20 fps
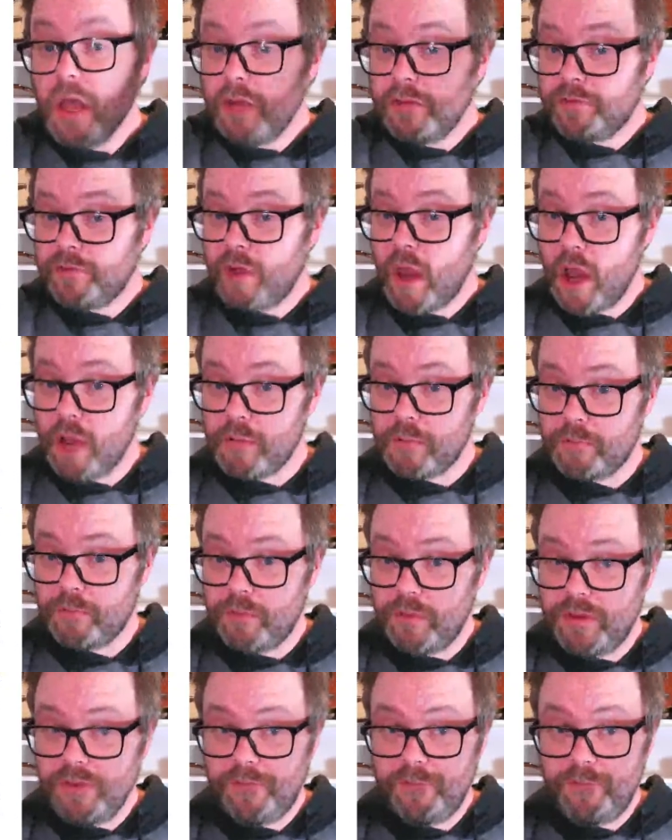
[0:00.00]
So
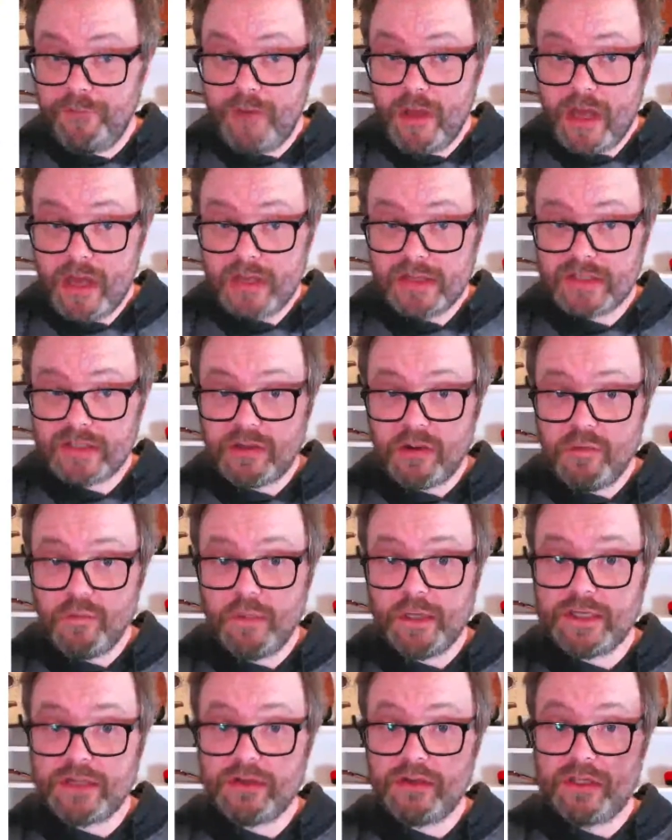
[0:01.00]
the first song
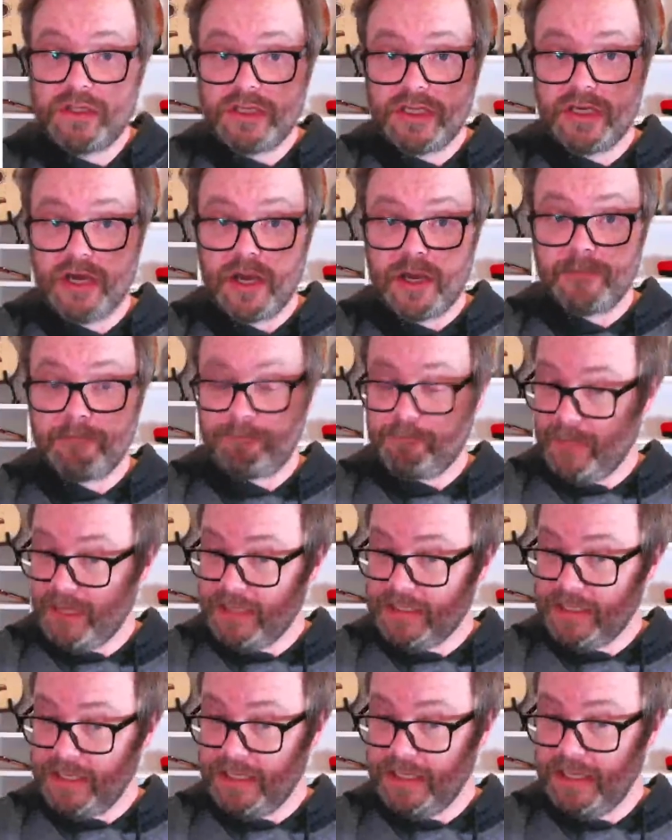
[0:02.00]
we're doing tonight
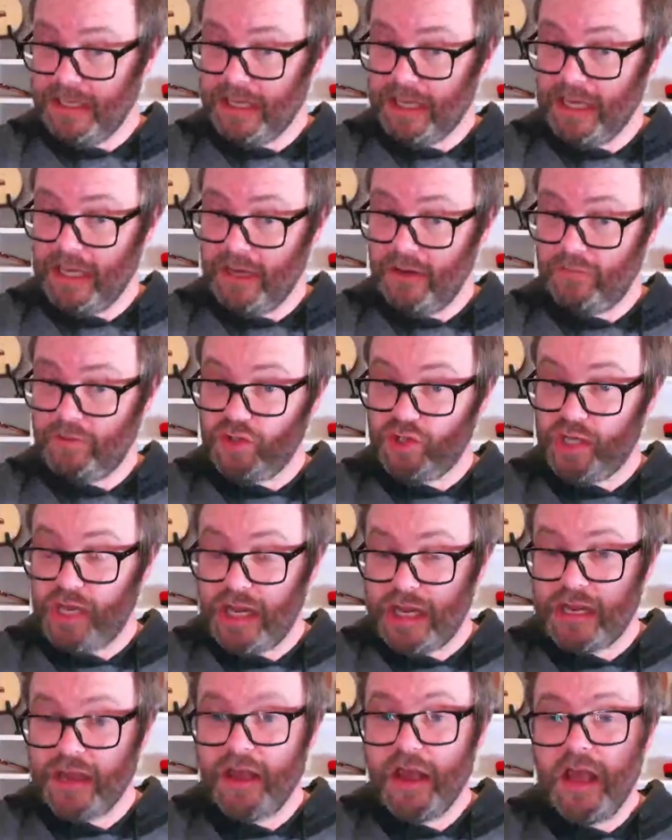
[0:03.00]
is in the key of
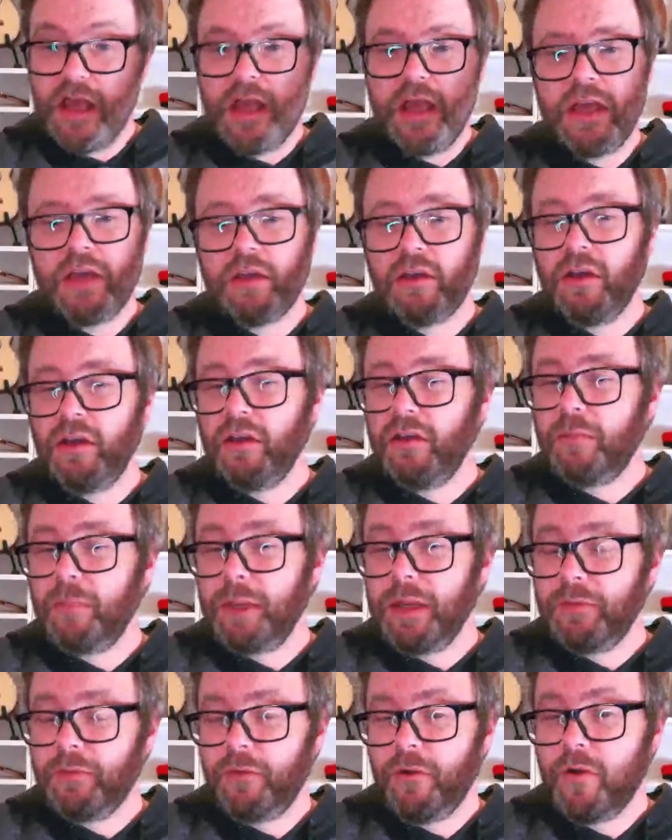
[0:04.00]
G. It could
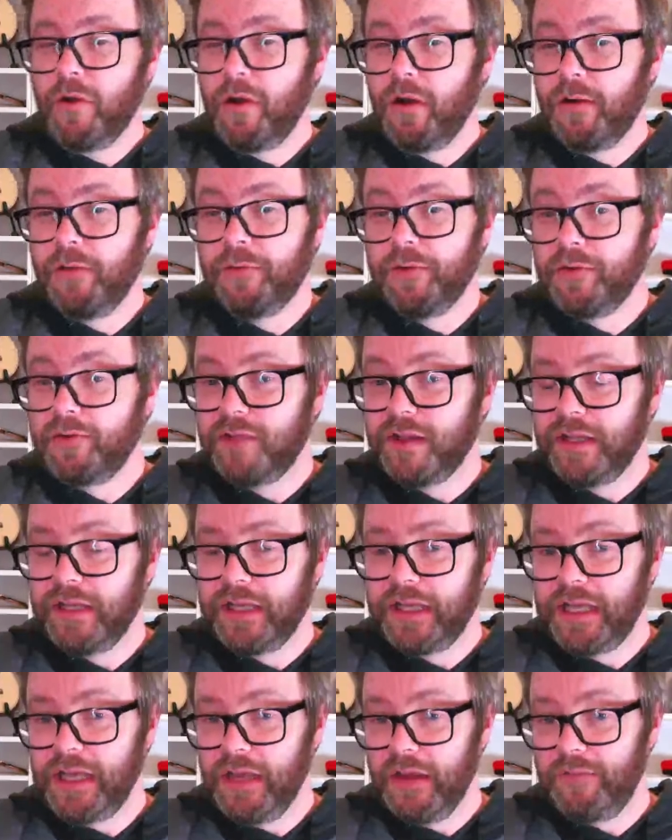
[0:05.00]
be thought of as in
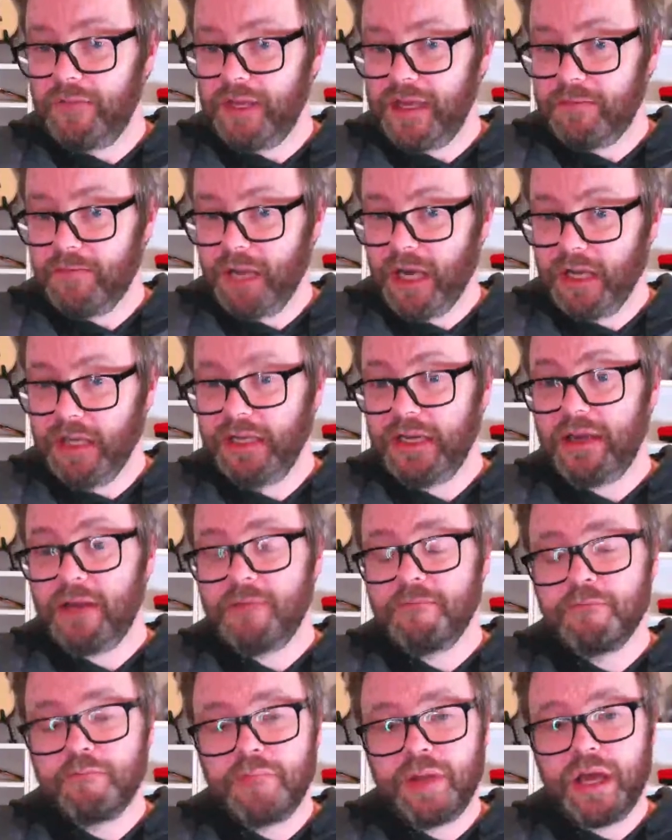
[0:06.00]
the key of E minor,
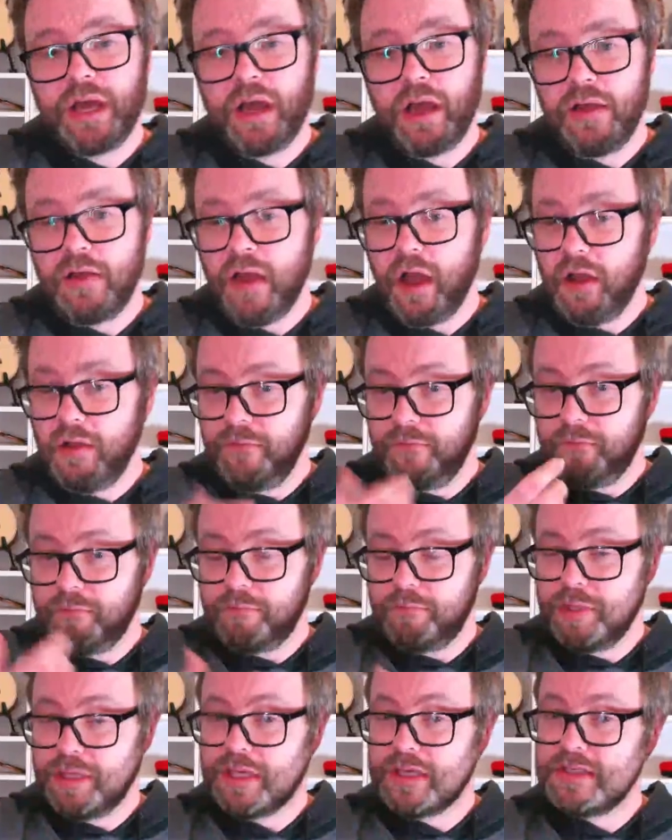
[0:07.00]
but
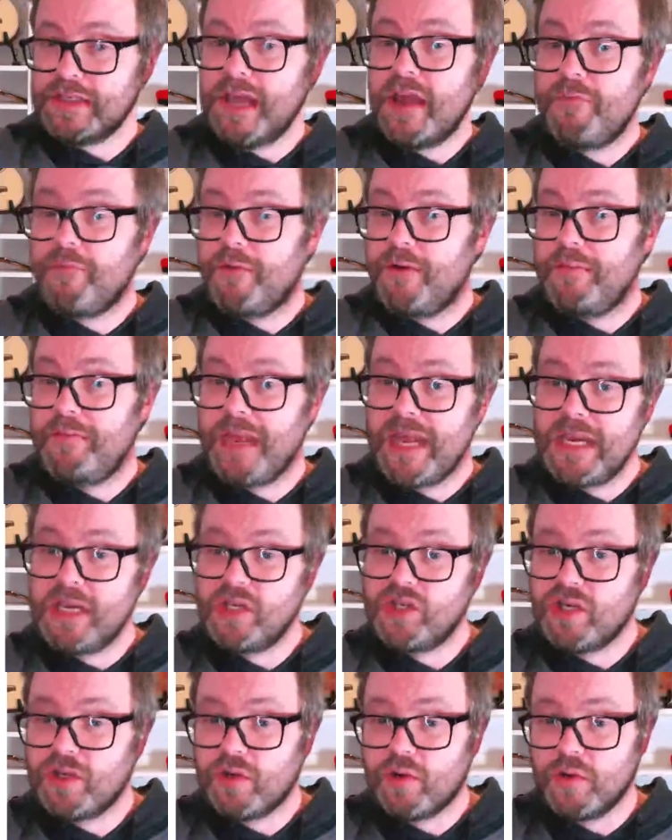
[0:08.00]
because every
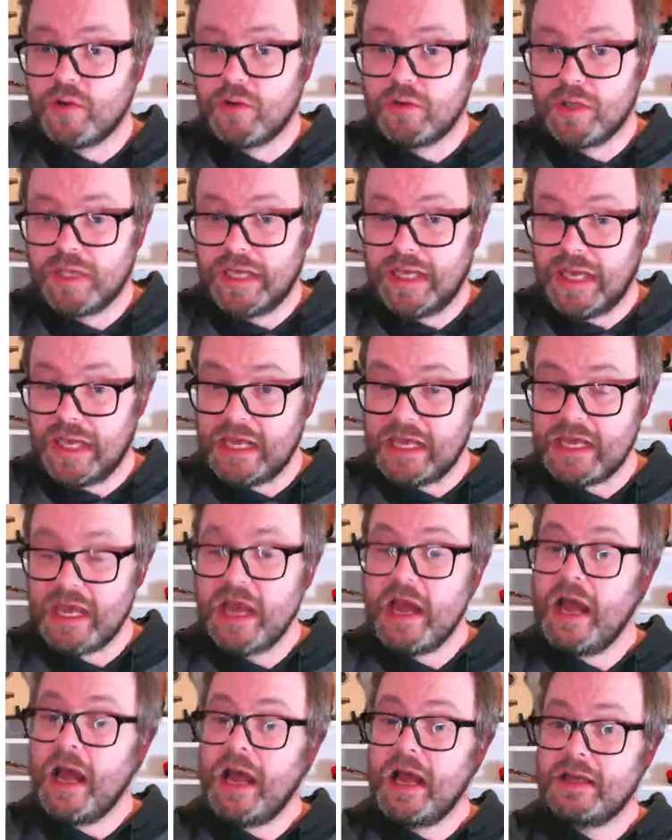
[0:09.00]
major key
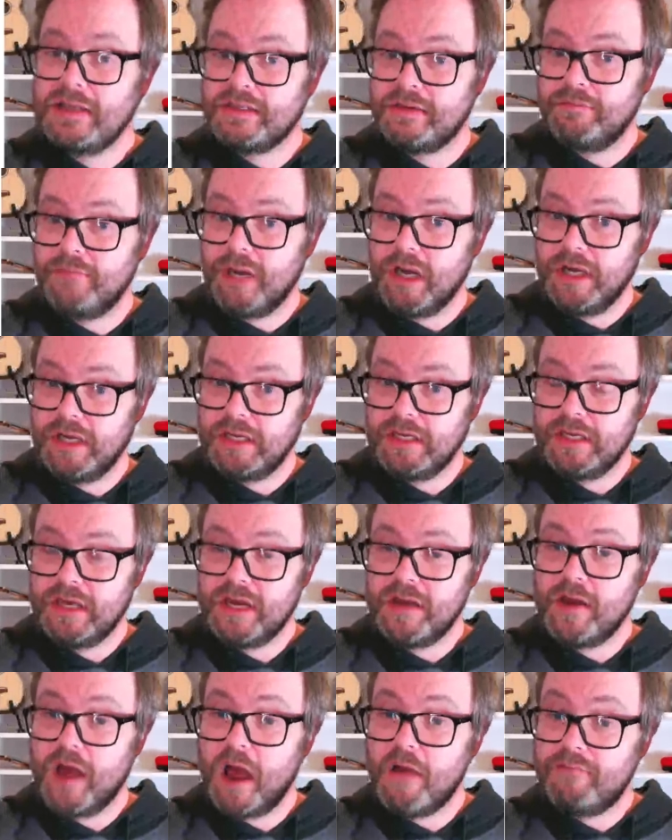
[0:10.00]
has
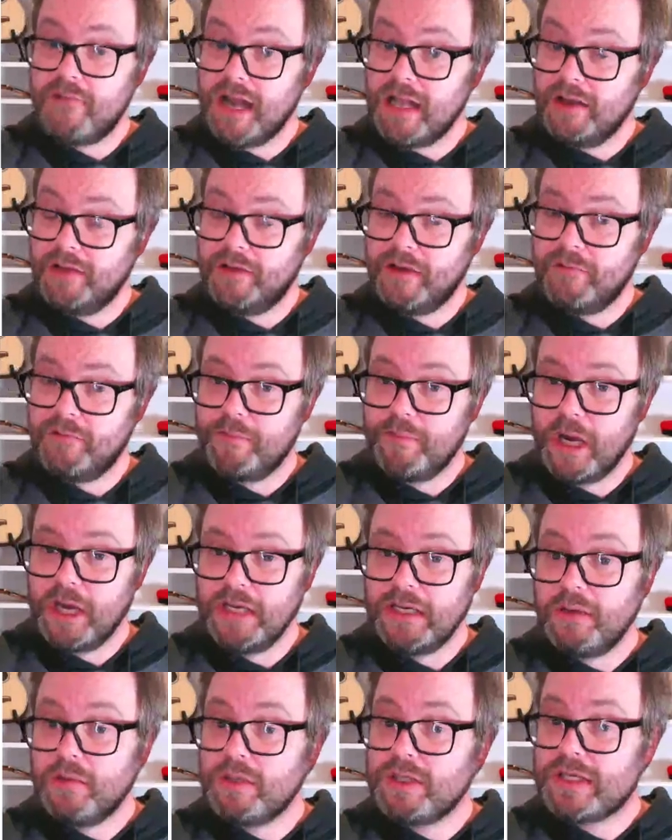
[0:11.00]
a relative
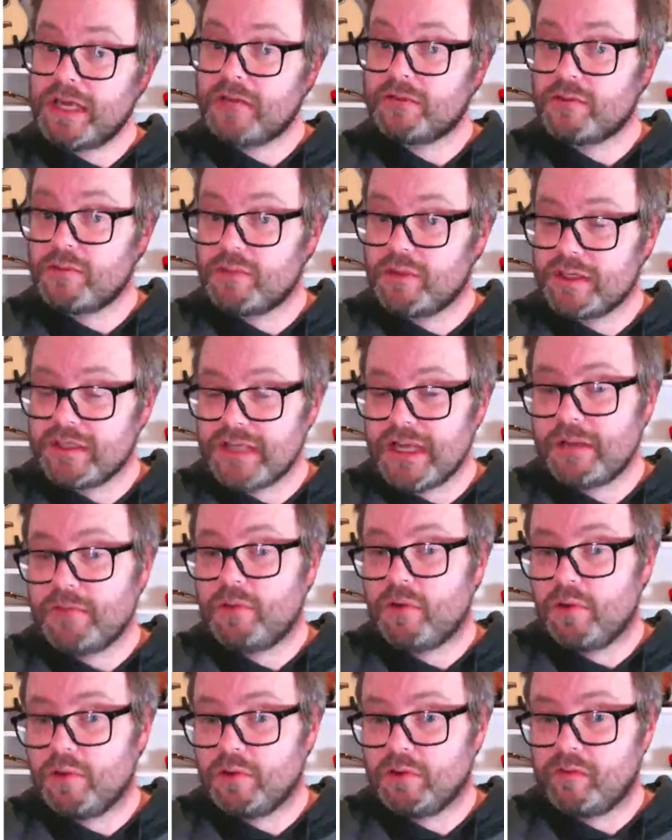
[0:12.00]
minor, which has all the same
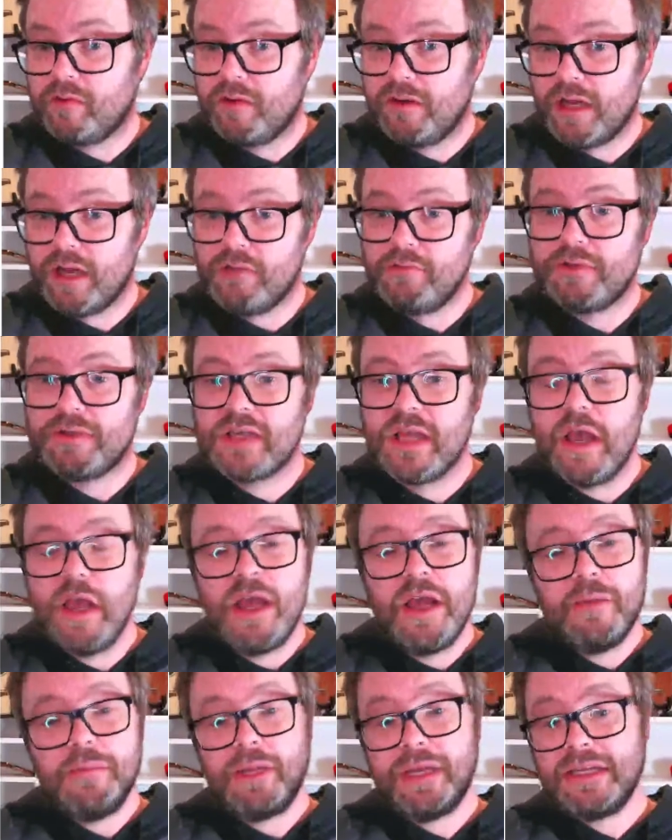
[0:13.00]
chords and notes.
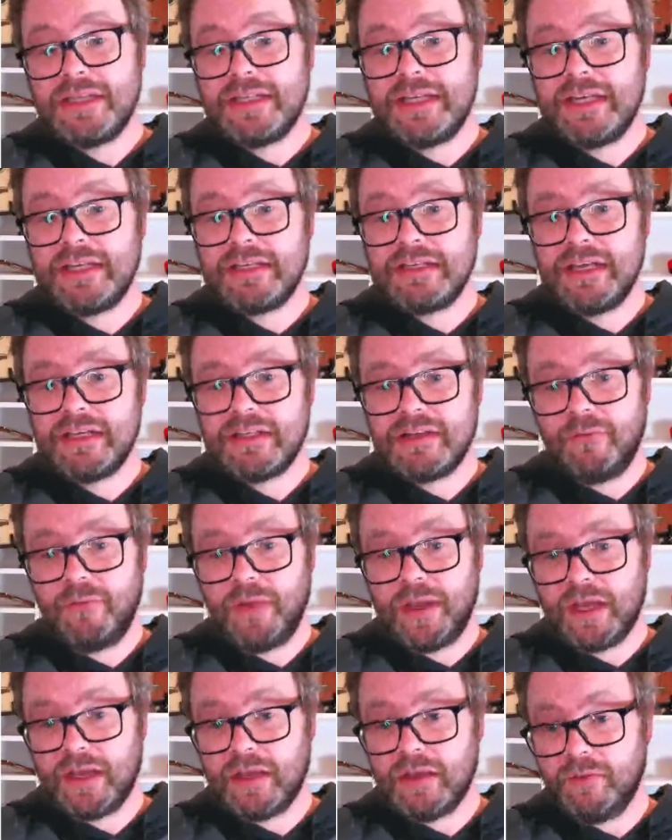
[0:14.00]
But it's easier to
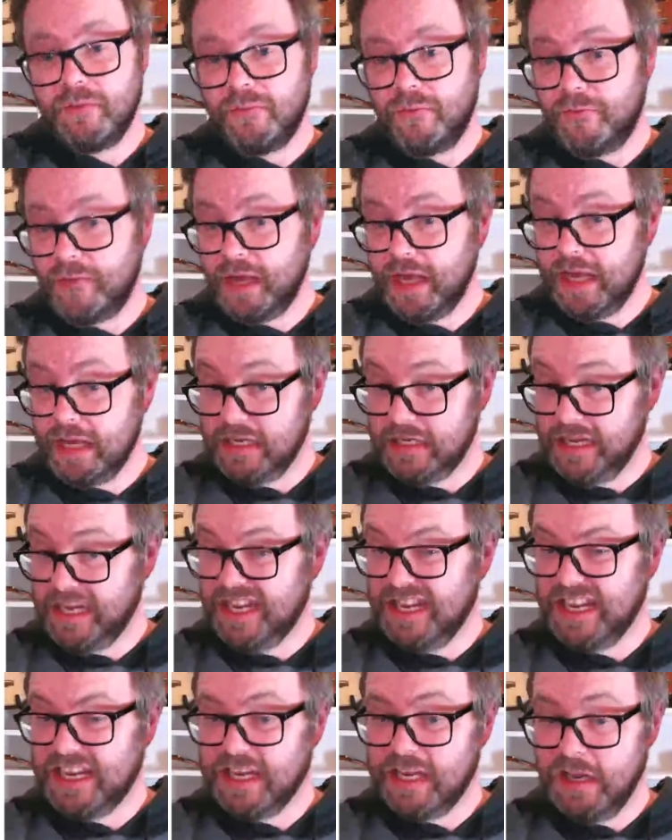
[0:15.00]
think of it
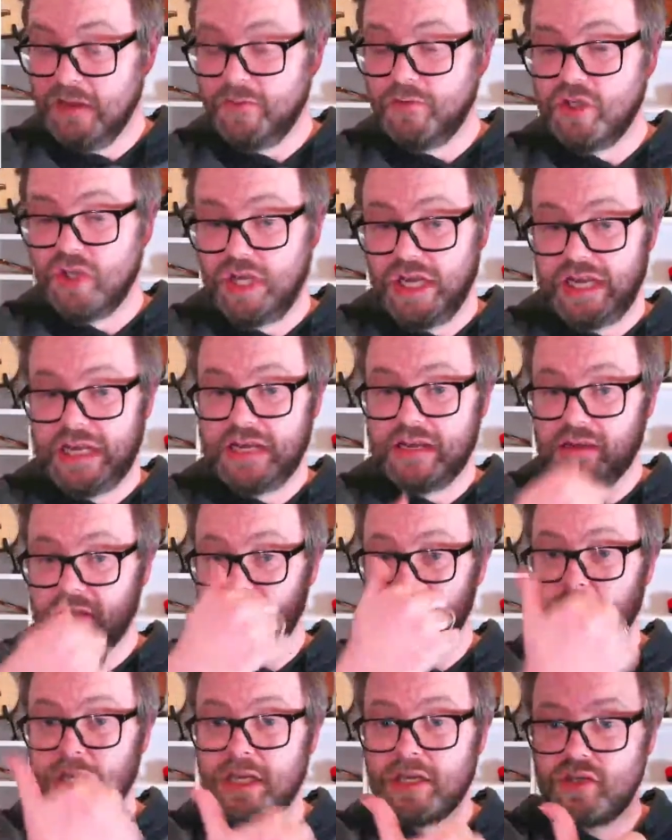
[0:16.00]
in the key of G,
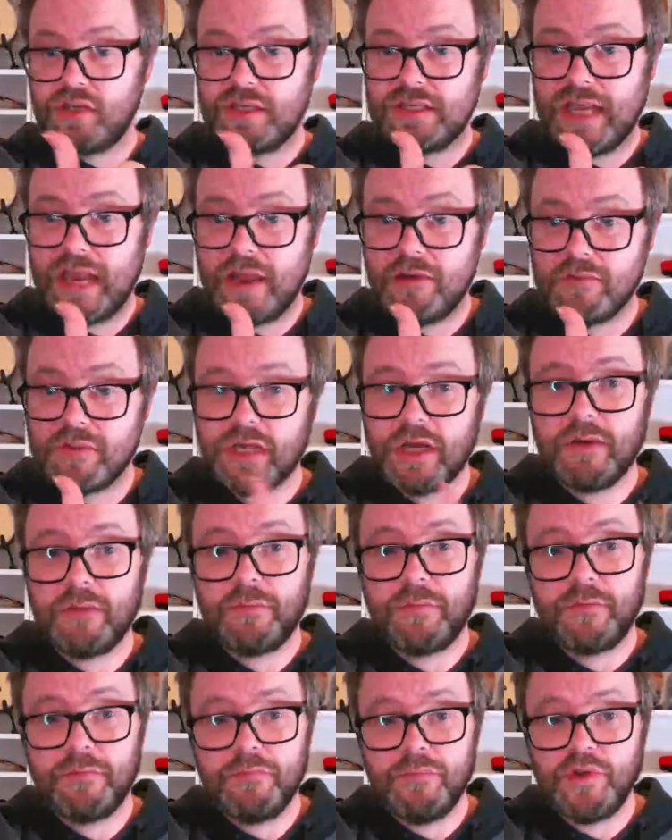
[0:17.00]
because we can just count up
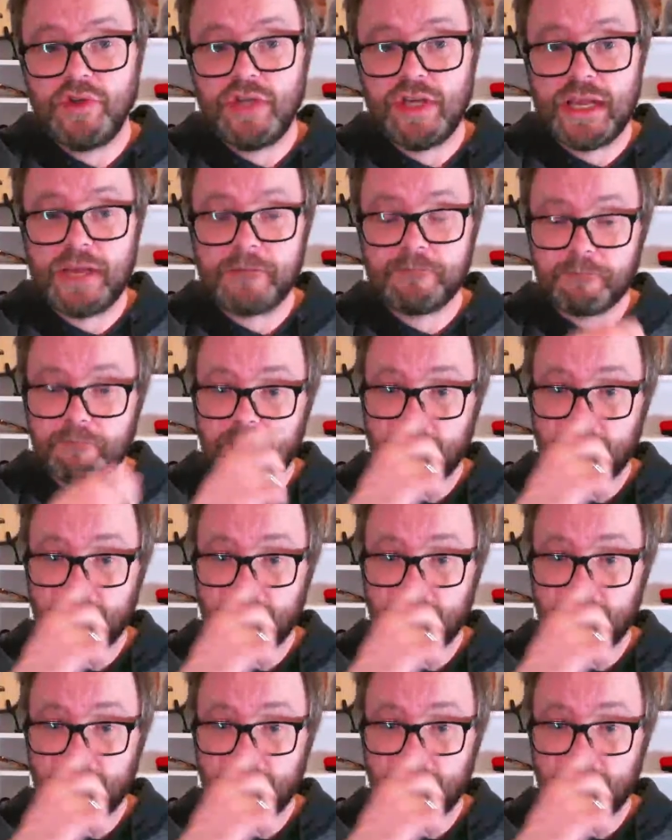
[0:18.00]
from G.